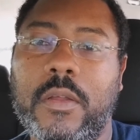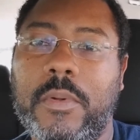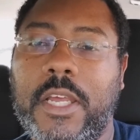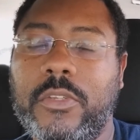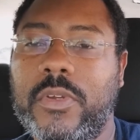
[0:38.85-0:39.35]

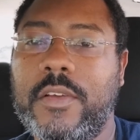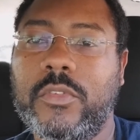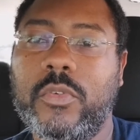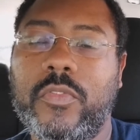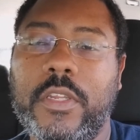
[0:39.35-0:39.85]
But I do have
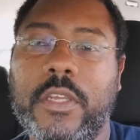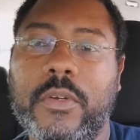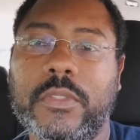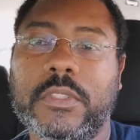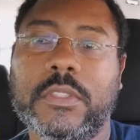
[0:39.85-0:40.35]
two
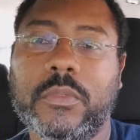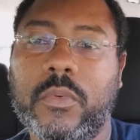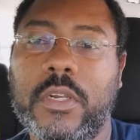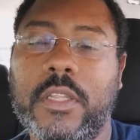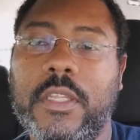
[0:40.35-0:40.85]
videos,
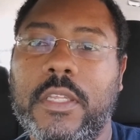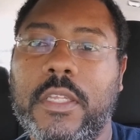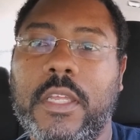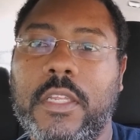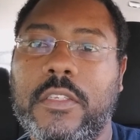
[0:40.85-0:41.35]
one on
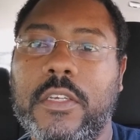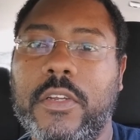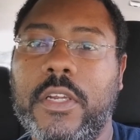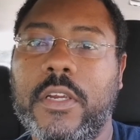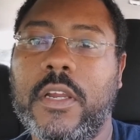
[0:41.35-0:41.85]
the
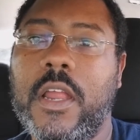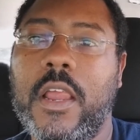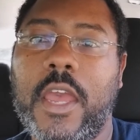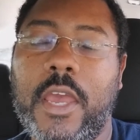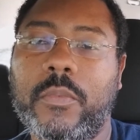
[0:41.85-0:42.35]
interior
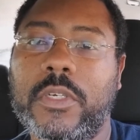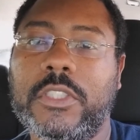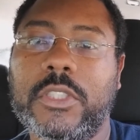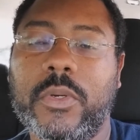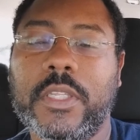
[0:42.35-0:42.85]
and one
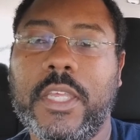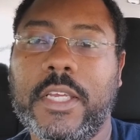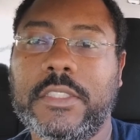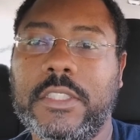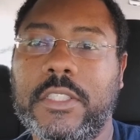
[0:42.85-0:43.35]
showing the
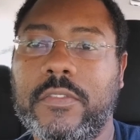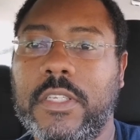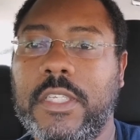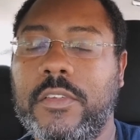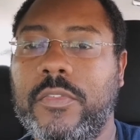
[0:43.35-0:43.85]
exterior of the
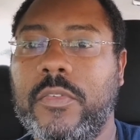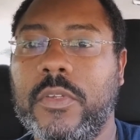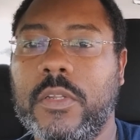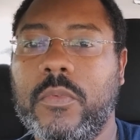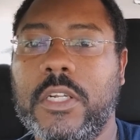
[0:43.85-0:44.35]
Leaf.
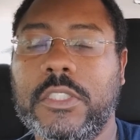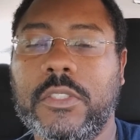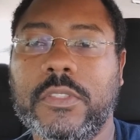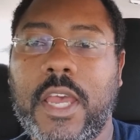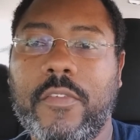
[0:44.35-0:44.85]
You can watch
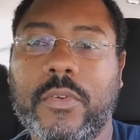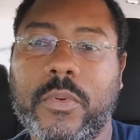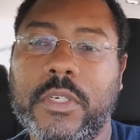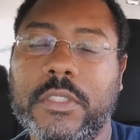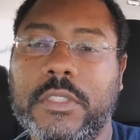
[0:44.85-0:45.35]
those
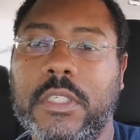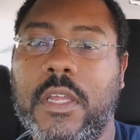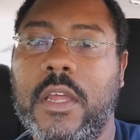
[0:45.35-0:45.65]
afterwards.